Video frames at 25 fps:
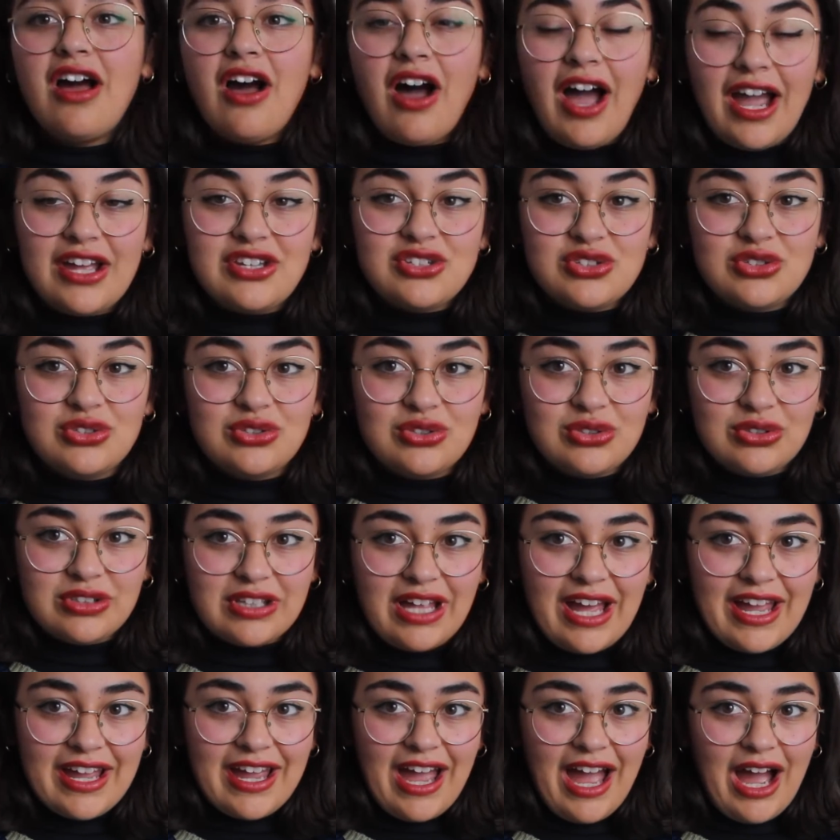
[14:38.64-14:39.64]
I do
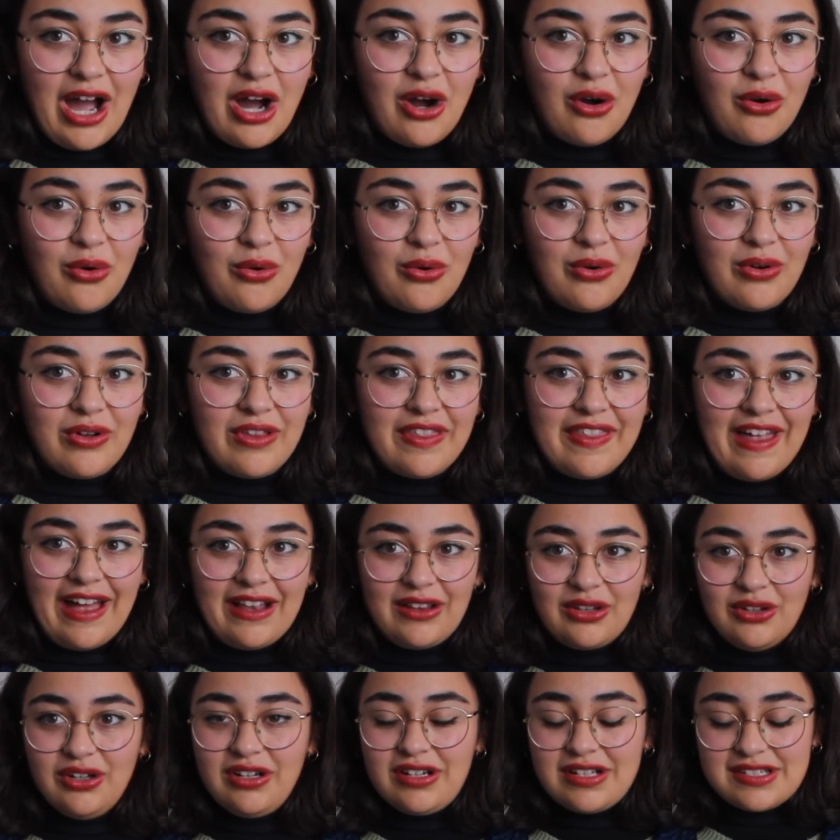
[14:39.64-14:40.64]
like how
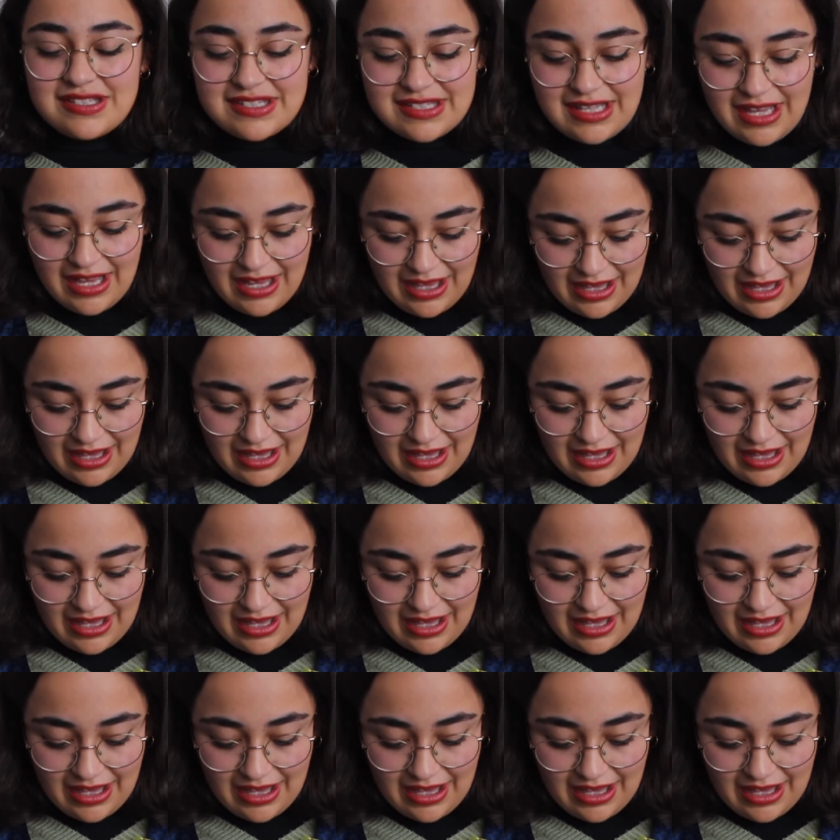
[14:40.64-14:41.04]
that looks.